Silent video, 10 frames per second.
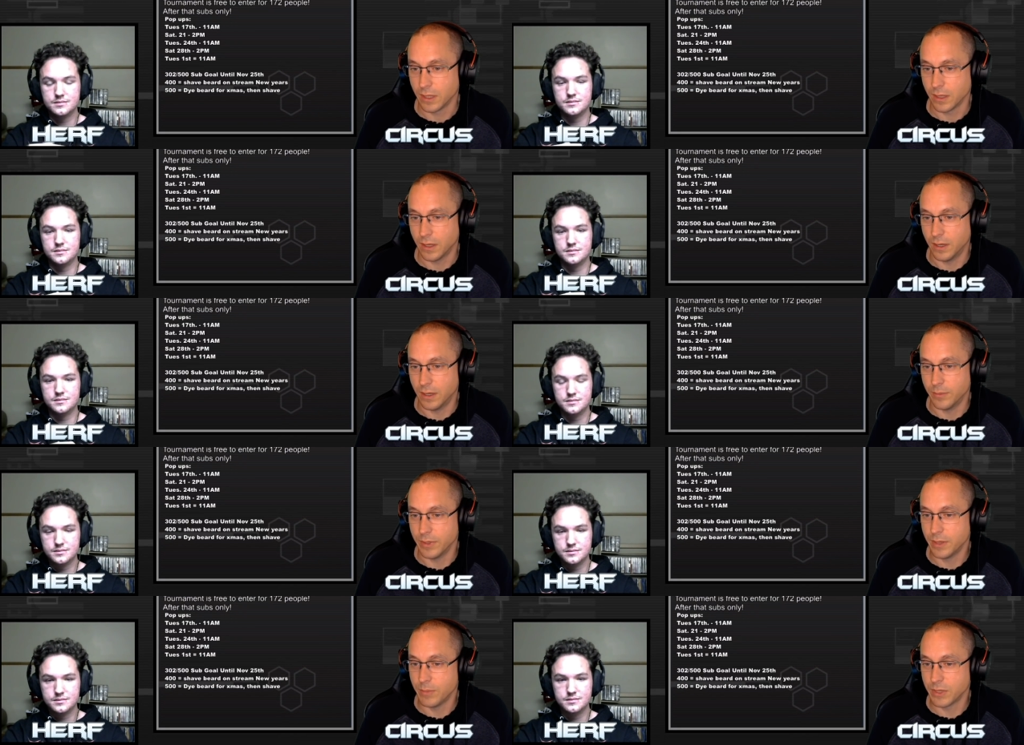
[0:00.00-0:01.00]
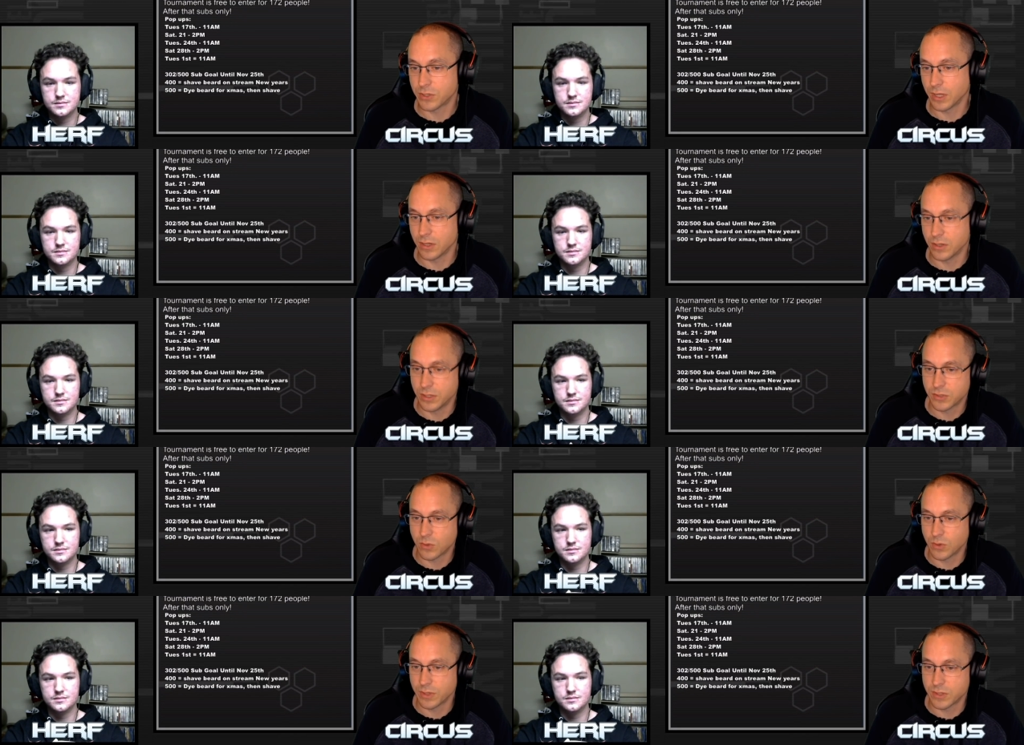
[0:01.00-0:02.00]
Speaker 1: And then make sure to get in our
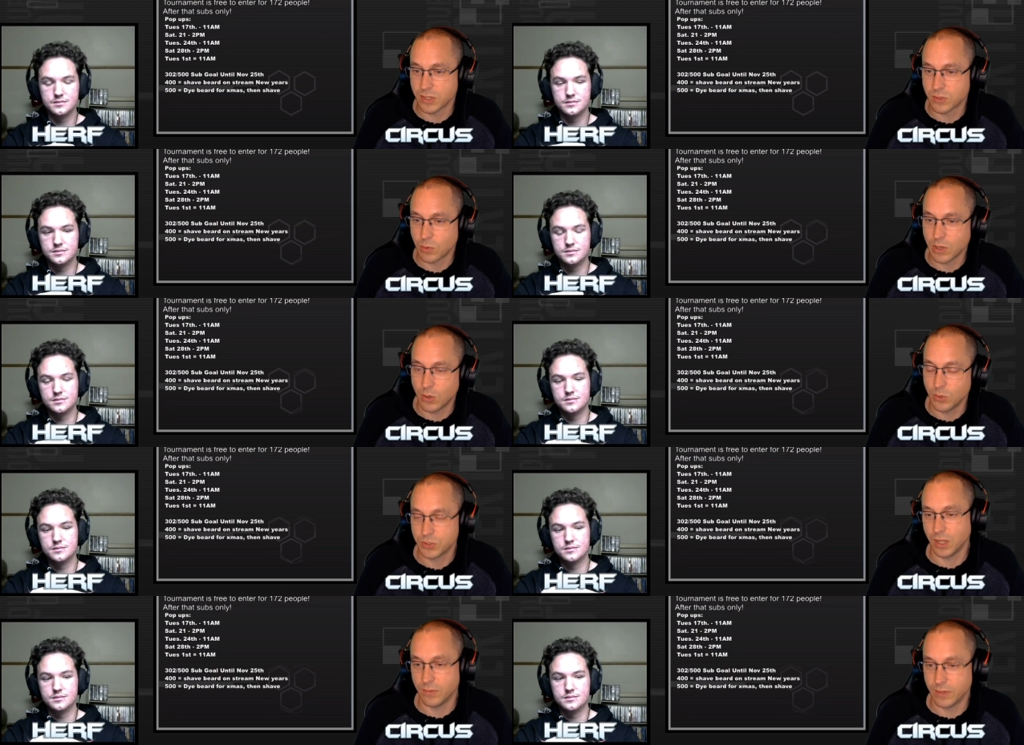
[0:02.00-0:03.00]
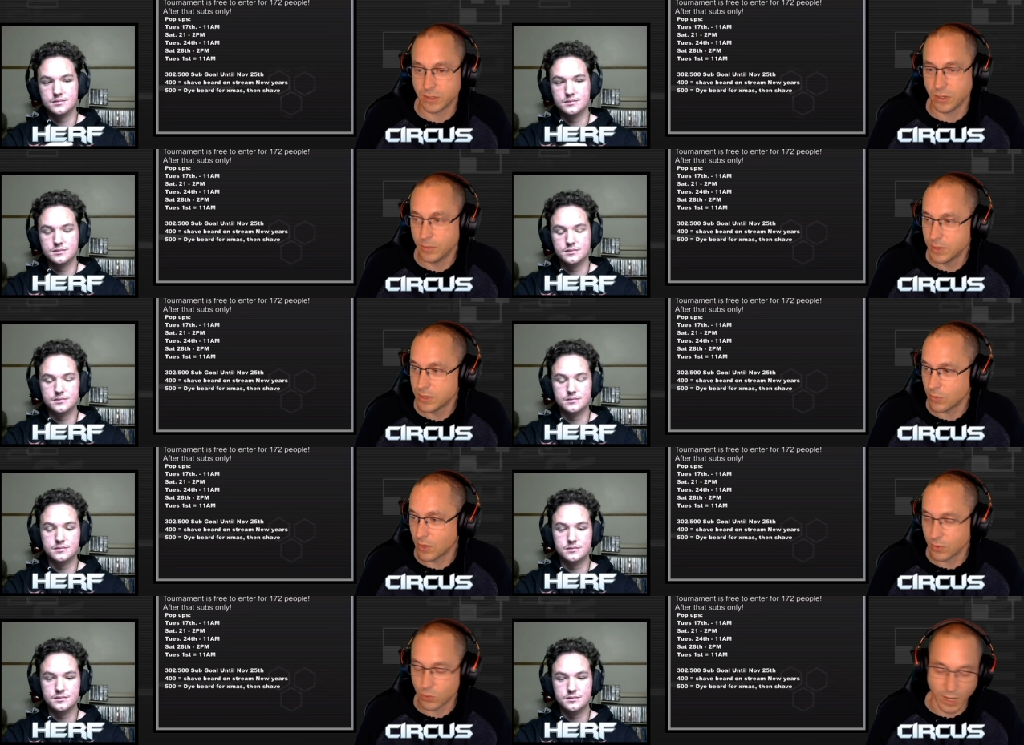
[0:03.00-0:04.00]
Discord because that's where we host all of our tournaments. And we
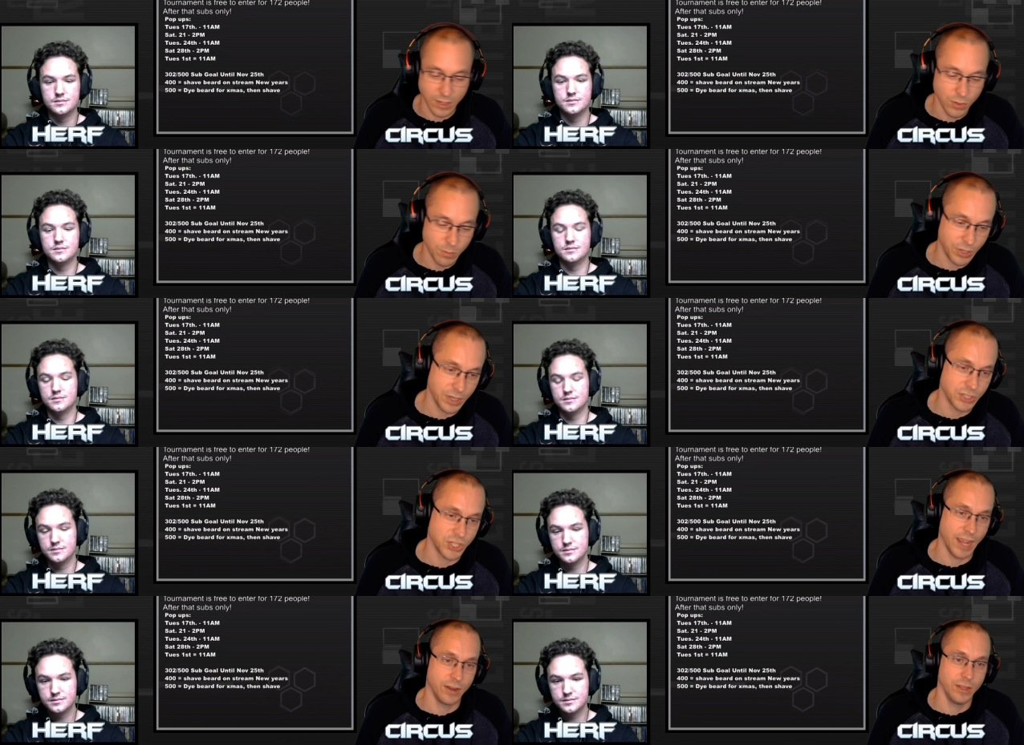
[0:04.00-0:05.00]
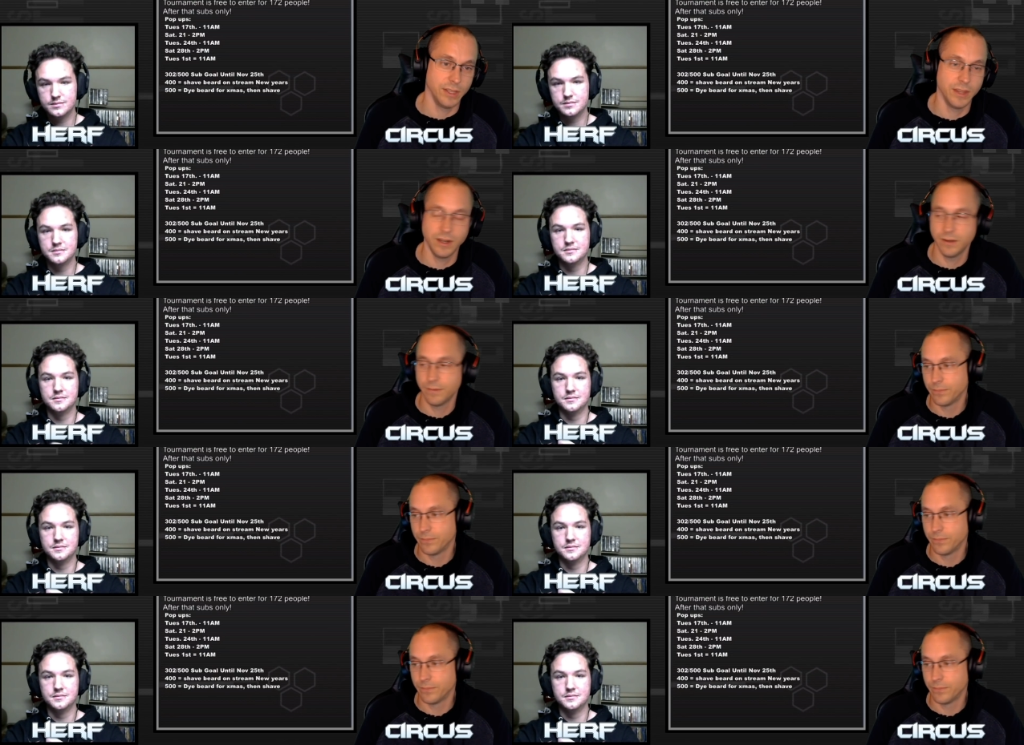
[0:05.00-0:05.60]
have a great new player channel in there.